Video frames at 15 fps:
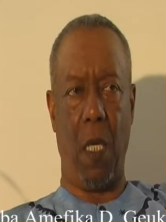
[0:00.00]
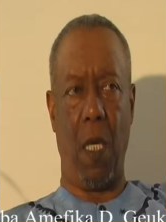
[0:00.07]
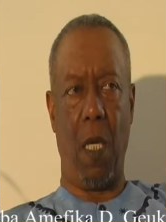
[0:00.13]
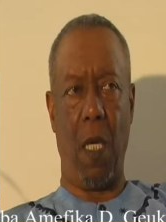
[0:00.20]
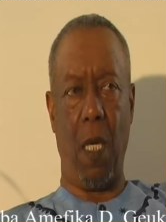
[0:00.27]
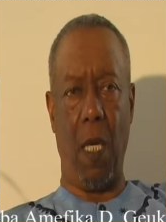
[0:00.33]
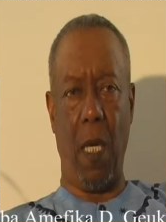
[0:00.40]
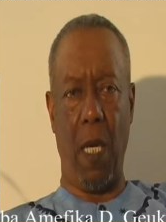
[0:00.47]

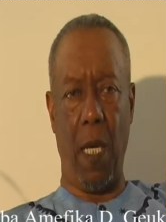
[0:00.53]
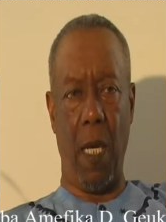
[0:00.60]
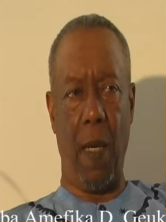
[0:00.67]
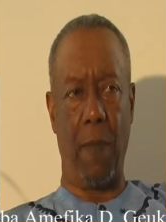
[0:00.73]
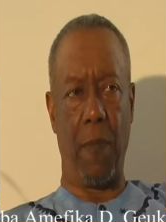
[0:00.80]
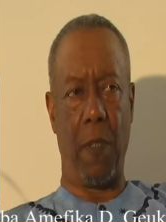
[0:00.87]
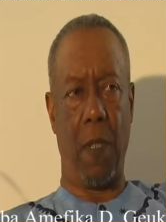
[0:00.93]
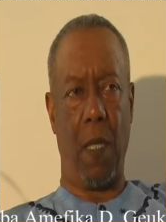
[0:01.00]
mm-hmm.
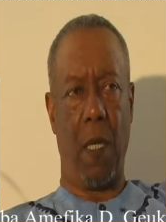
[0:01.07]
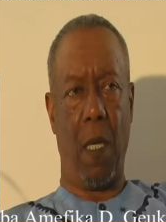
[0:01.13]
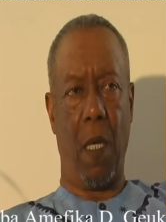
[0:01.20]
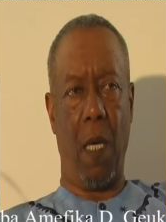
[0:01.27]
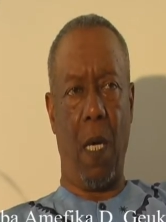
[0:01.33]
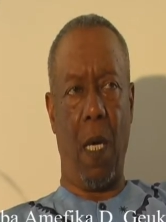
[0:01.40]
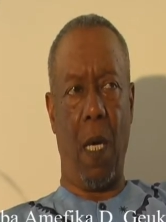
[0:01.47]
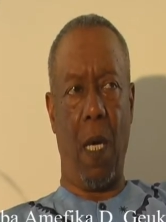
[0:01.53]
inept
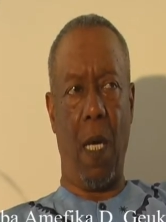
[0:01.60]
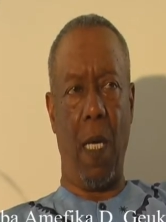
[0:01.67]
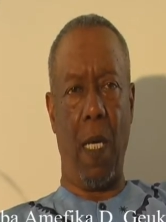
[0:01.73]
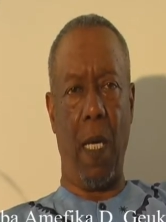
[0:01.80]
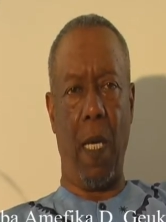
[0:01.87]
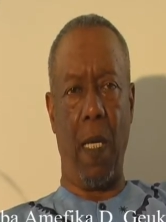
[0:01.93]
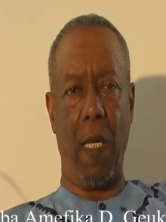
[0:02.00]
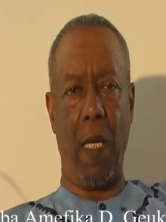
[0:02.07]
uh,
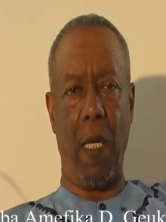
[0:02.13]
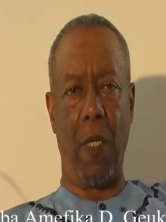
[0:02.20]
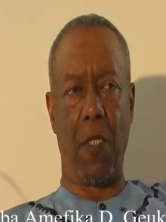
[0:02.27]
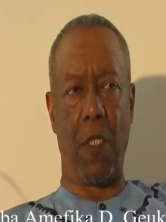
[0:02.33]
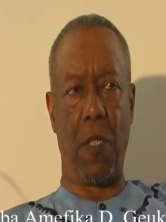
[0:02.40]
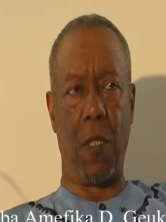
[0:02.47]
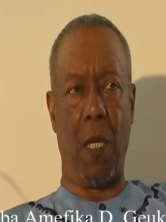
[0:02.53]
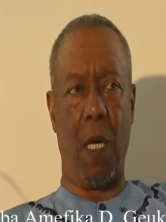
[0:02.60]
in
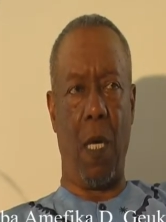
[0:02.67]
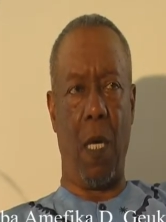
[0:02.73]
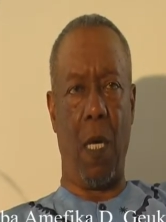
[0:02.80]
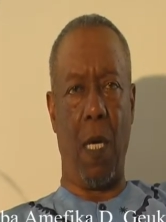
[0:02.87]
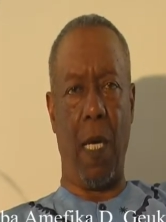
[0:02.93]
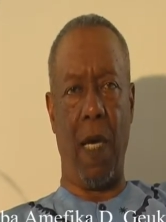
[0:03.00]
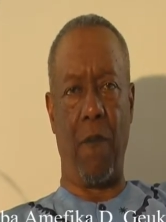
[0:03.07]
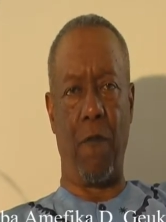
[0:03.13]
its
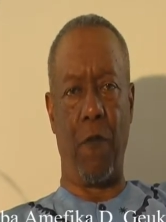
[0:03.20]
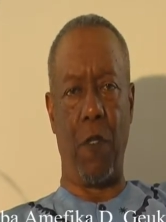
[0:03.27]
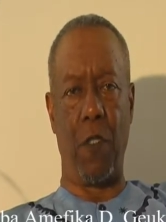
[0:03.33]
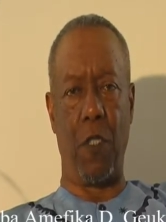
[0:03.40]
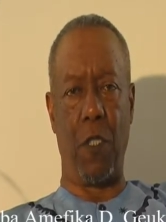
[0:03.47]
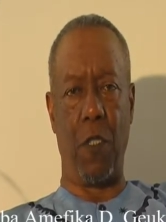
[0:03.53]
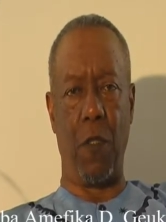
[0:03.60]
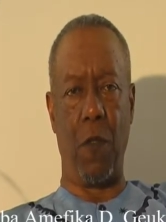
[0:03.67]
uh,
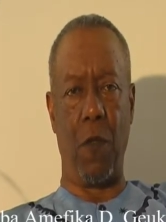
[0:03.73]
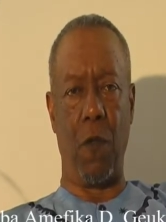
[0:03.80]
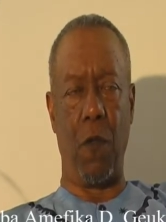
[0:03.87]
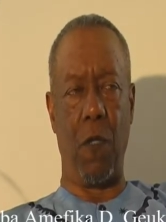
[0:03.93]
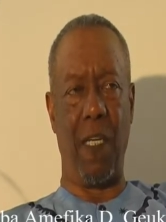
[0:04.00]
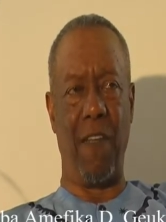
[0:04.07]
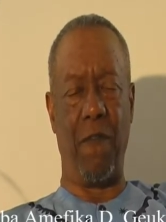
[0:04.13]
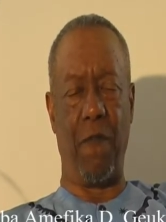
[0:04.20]
efforts
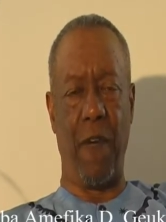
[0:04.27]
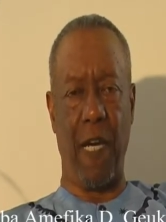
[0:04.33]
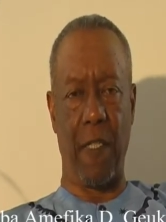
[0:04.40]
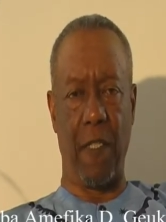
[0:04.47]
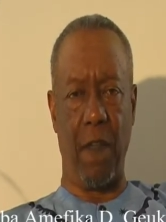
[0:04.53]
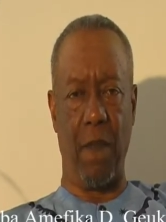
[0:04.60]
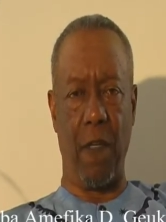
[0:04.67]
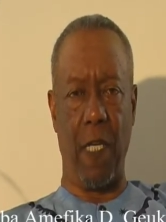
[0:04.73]
to
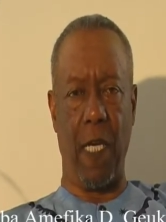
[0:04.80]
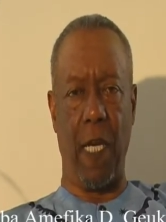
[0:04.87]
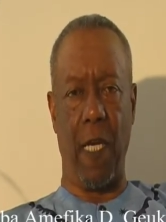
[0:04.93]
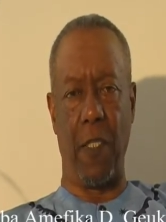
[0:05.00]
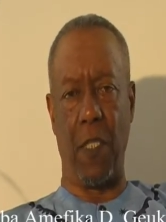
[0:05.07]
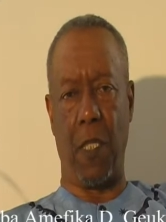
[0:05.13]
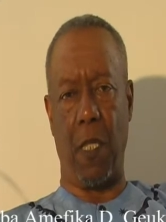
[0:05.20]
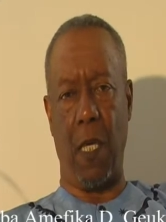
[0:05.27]
effectively
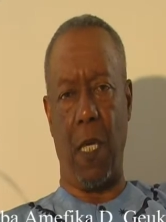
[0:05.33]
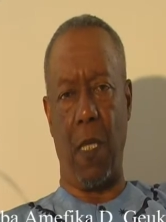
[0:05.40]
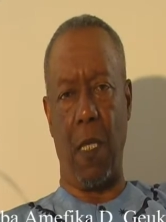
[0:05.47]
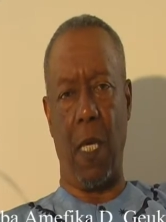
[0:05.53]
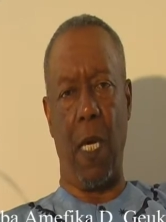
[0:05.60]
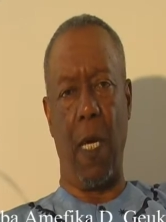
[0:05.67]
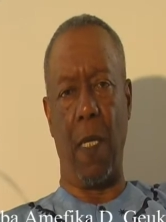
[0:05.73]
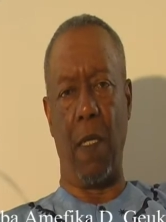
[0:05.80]

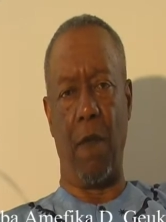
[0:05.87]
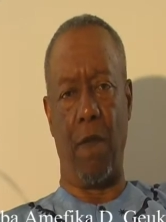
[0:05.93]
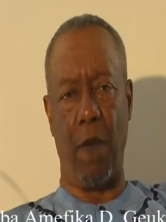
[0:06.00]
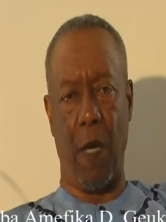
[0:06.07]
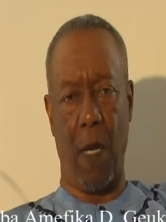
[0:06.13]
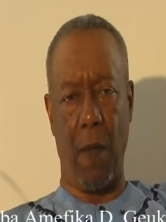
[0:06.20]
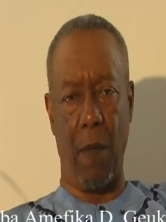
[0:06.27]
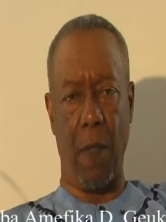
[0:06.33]
educate and
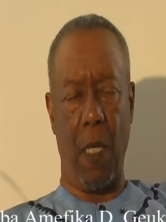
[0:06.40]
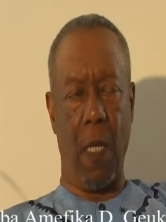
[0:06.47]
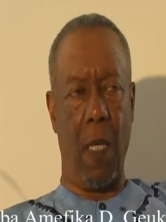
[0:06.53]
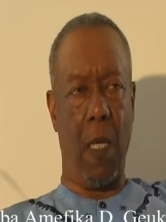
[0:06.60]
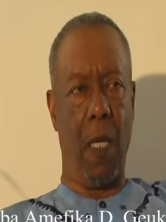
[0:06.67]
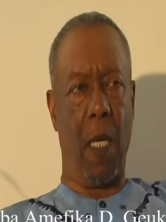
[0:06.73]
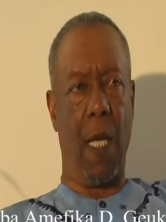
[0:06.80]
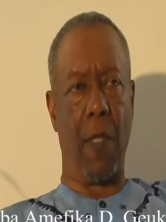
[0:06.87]
develop.
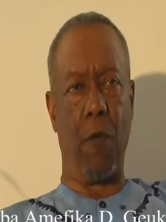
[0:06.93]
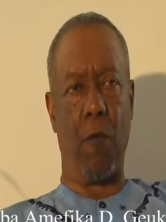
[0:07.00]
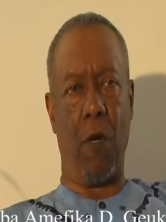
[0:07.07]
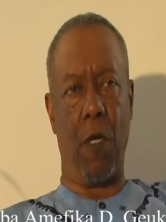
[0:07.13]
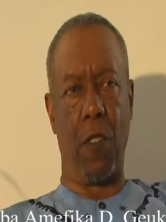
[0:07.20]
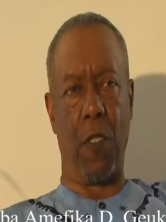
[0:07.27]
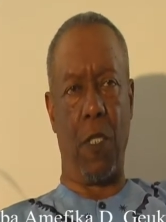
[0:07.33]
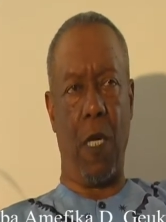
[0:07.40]
In other
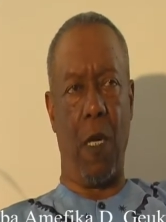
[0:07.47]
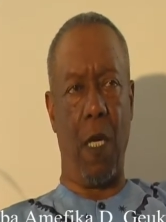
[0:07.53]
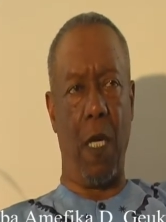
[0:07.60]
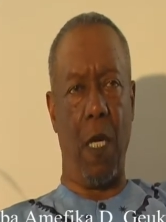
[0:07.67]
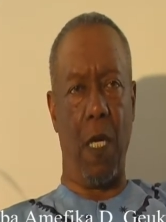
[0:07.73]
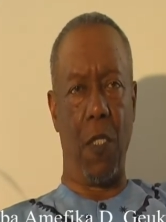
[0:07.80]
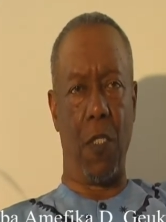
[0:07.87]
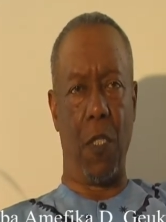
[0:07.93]
words, there
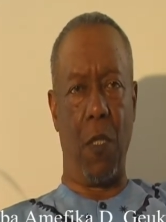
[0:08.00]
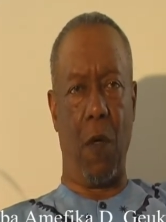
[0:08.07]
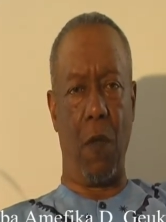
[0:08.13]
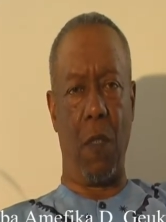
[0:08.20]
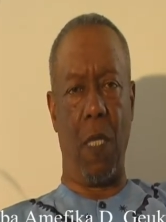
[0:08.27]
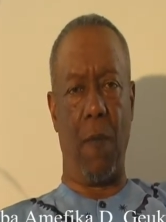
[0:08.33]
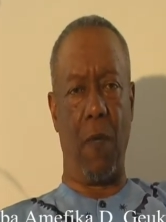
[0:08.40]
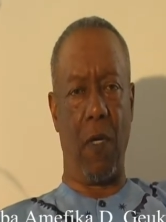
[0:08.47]
is no
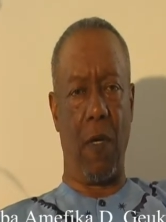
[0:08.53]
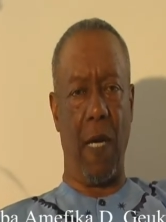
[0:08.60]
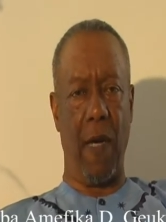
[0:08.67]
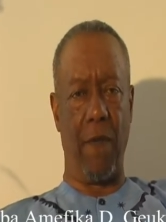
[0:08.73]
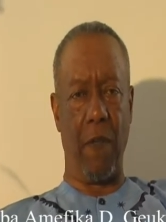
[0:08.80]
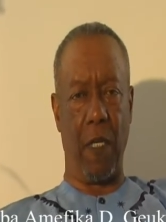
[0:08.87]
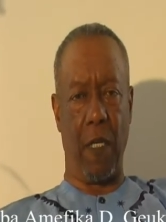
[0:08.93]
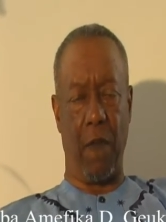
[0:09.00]

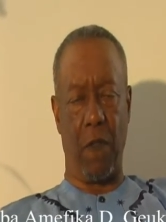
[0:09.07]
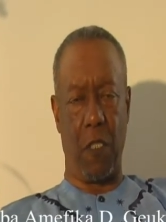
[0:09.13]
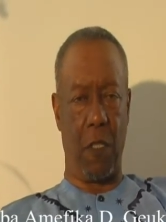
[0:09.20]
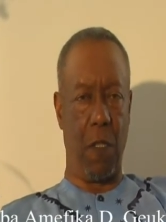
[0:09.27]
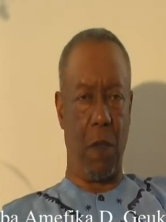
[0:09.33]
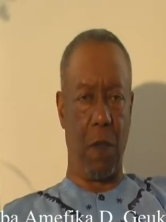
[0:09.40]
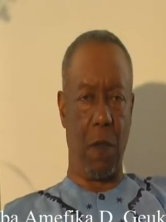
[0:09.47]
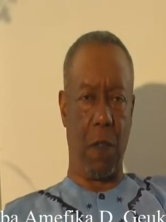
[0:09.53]
demographic of
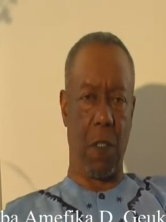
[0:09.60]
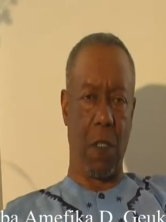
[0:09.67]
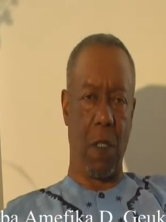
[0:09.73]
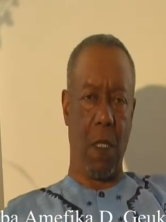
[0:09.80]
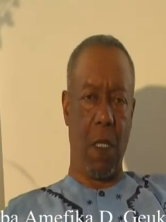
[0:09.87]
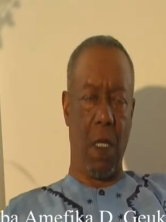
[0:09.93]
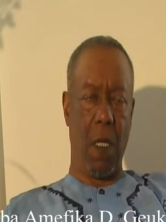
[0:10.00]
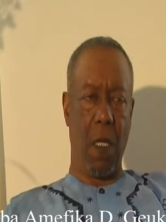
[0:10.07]
students
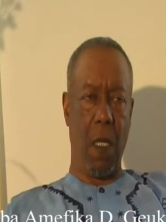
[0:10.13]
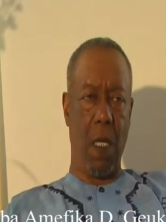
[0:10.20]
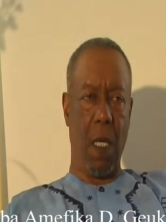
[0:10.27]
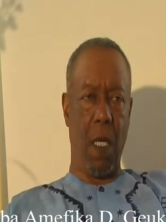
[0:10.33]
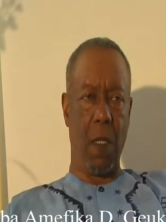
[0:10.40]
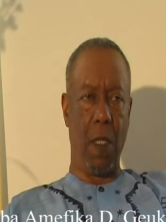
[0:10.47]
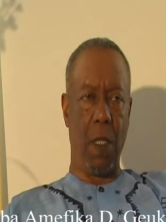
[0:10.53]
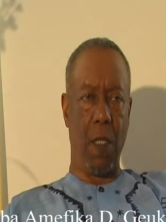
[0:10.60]

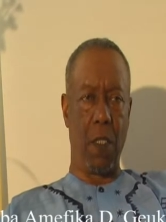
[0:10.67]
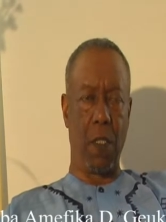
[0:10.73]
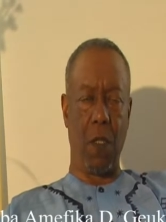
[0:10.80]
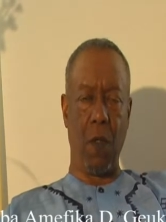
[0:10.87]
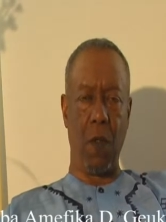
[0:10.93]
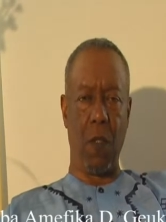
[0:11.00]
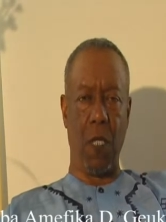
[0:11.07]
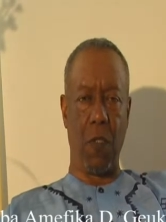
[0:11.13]
in the
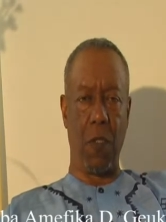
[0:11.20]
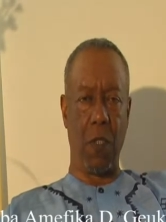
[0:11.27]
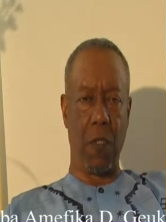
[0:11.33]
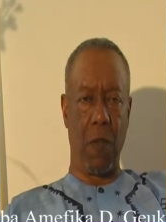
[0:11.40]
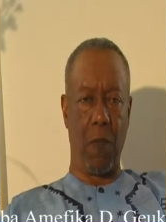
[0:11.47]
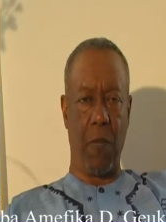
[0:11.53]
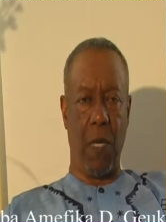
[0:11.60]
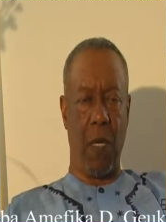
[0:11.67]
school
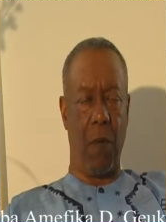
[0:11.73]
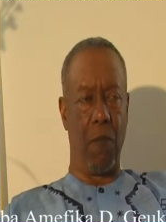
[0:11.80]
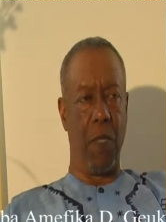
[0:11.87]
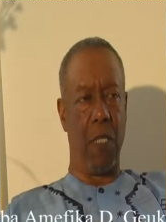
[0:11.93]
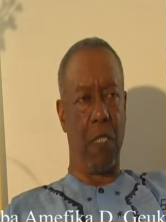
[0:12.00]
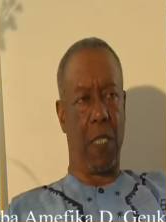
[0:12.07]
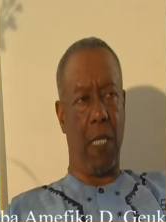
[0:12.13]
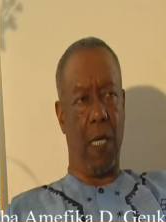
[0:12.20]
district of Palm
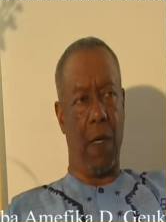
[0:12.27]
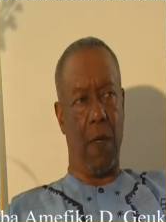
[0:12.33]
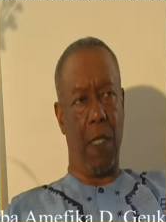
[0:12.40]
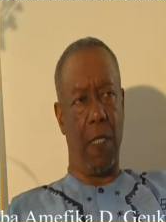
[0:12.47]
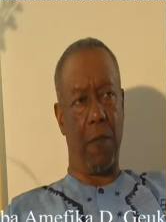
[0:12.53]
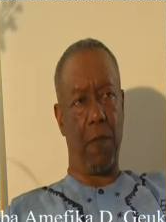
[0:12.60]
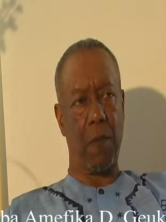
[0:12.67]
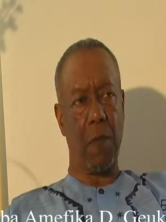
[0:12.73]
Beach
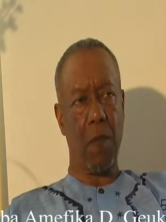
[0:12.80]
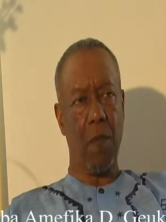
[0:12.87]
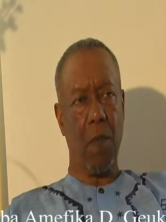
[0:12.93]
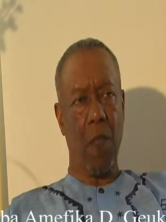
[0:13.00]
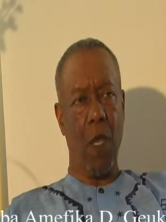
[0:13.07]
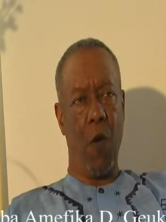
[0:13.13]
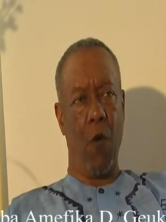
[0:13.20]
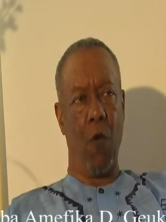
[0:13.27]
County
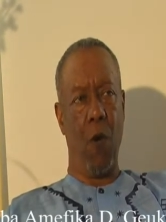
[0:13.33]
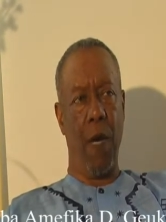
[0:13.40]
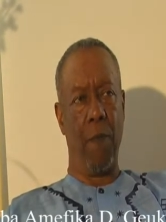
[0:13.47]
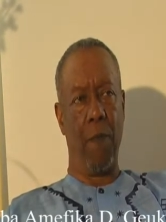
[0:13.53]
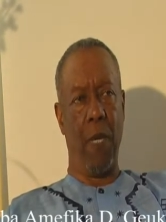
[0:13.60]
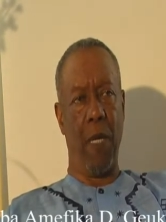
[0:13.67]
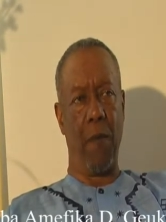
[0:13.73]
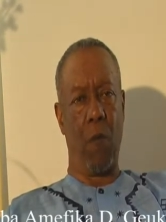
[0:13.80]
who
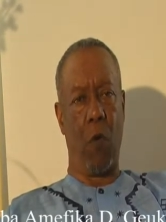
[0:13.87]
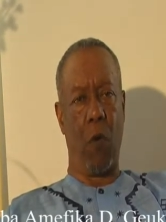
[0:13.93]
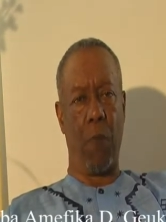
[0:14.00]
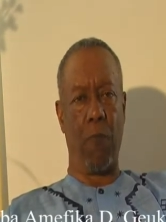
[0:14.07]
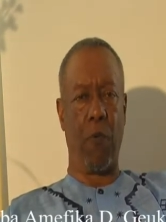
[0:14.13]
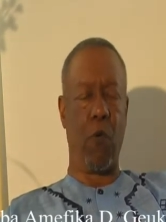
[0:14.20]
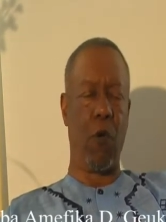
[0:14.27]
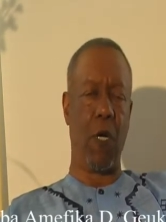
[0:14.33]
have been
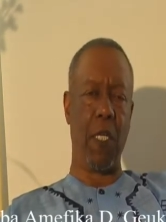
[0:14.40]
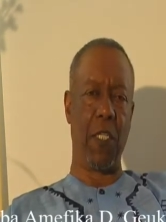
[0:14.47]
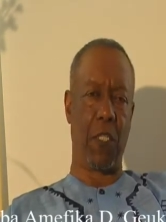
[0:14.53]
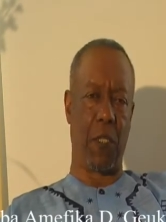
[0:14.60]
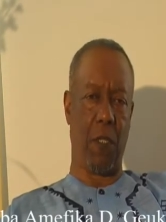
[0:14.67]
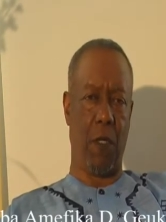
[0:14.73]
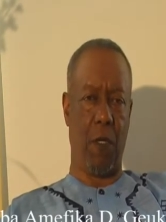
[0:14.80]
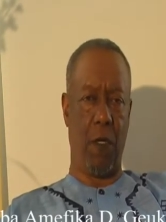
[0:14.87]
more poorly
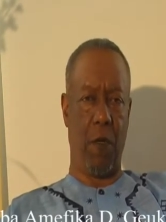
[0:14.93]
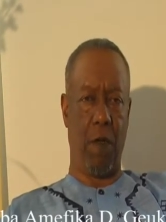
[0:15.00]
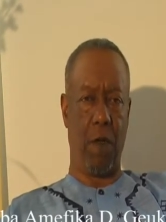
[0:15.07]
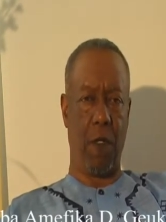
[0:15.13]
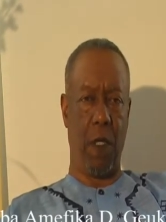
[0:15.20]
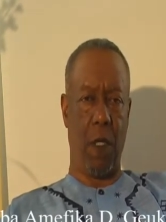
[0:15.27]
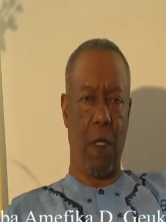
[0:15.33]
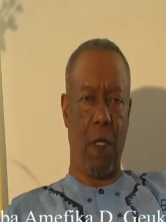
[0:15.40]
served
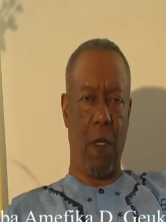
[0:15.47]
